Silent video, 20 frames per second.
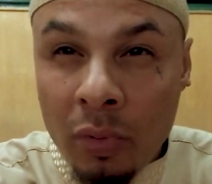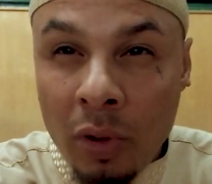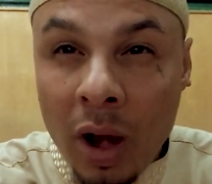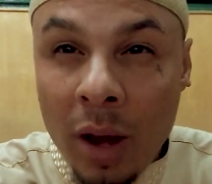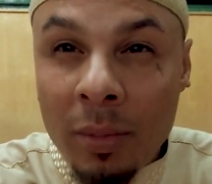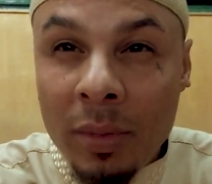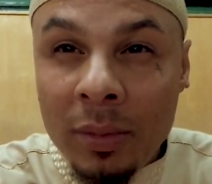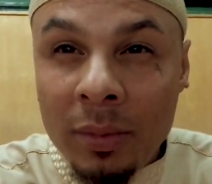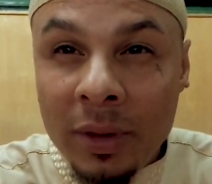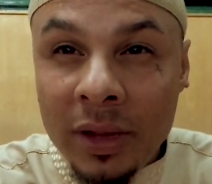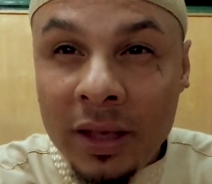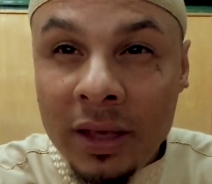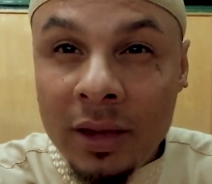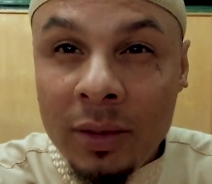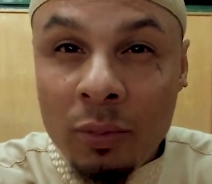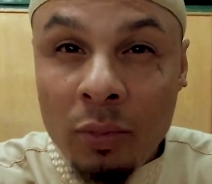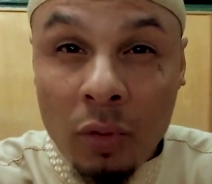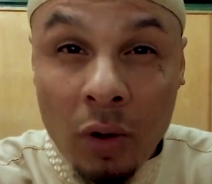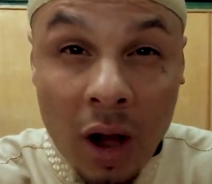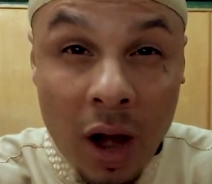
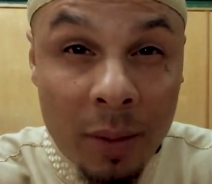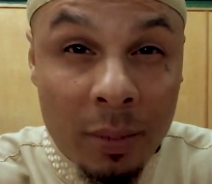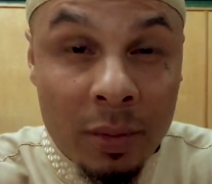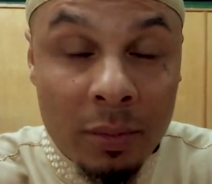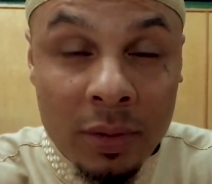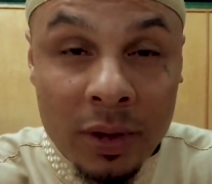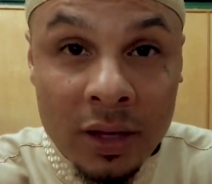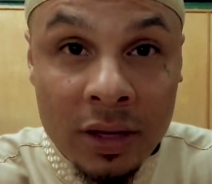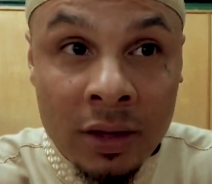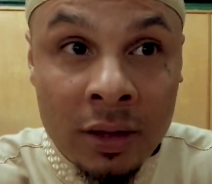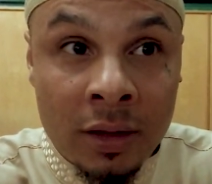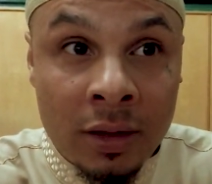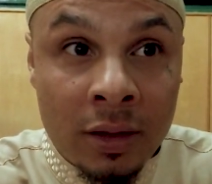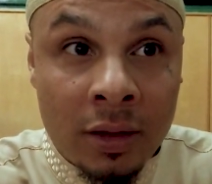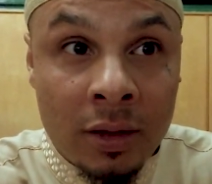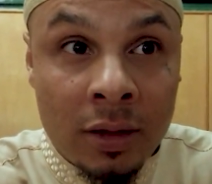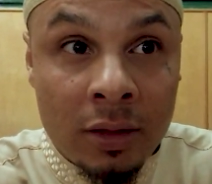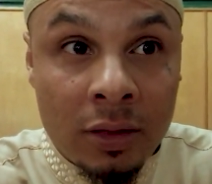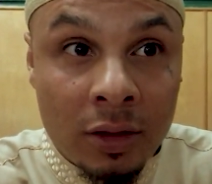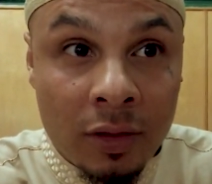Probably, probably
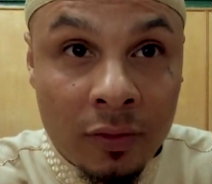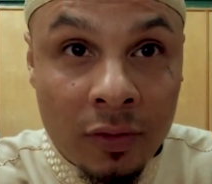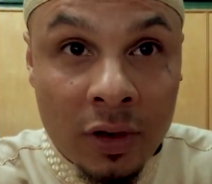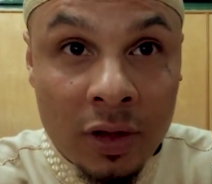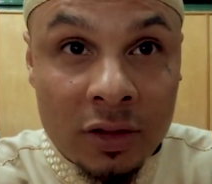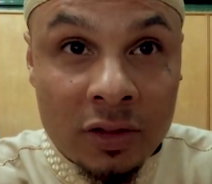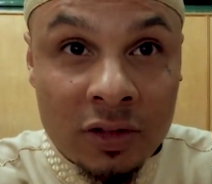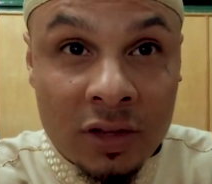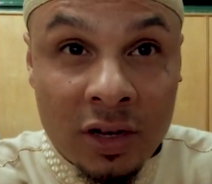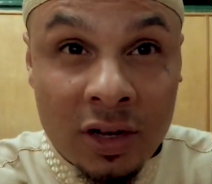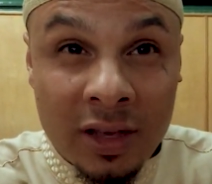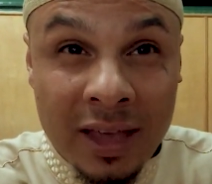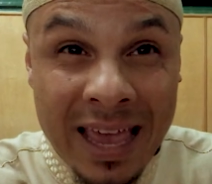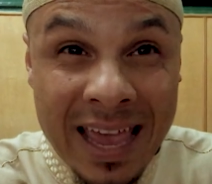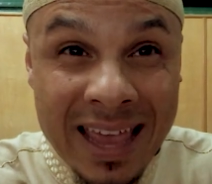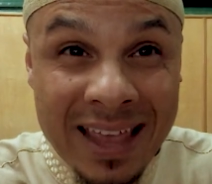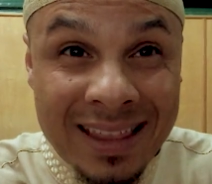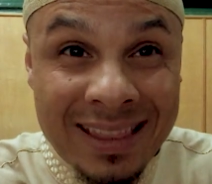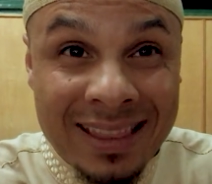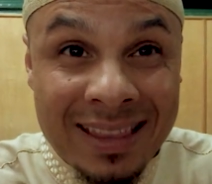the vlog's
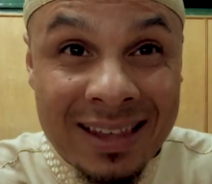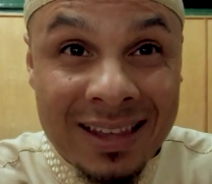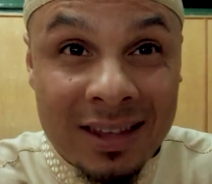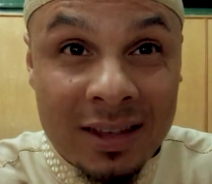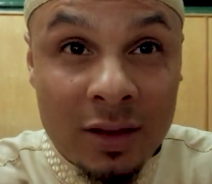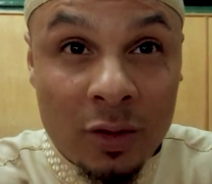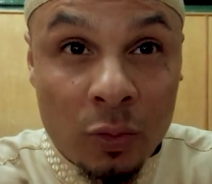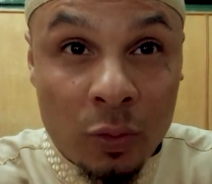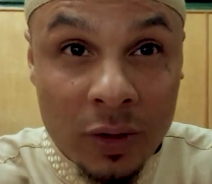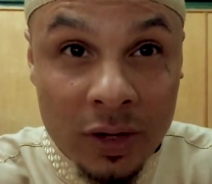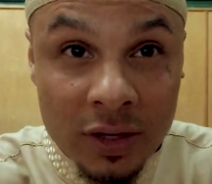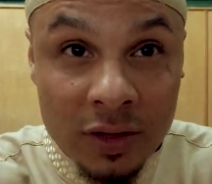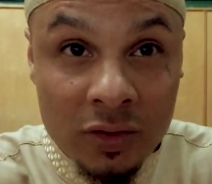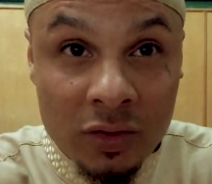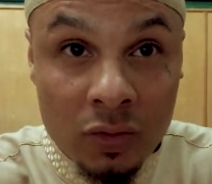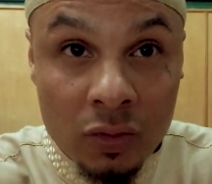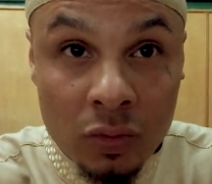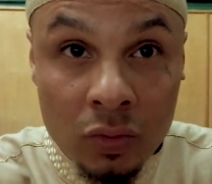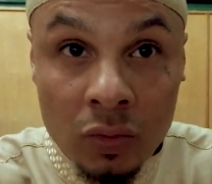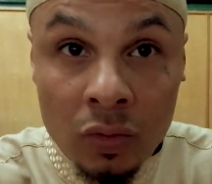gonna end really
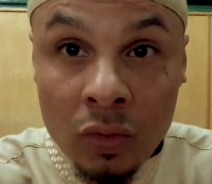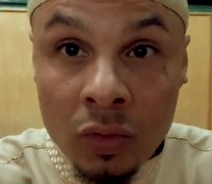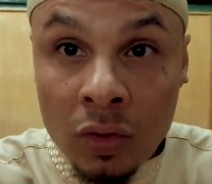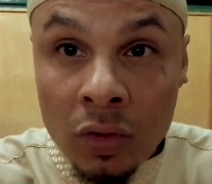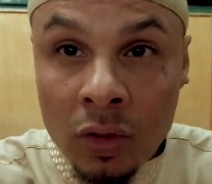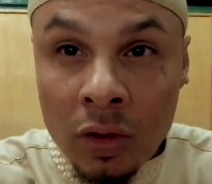soon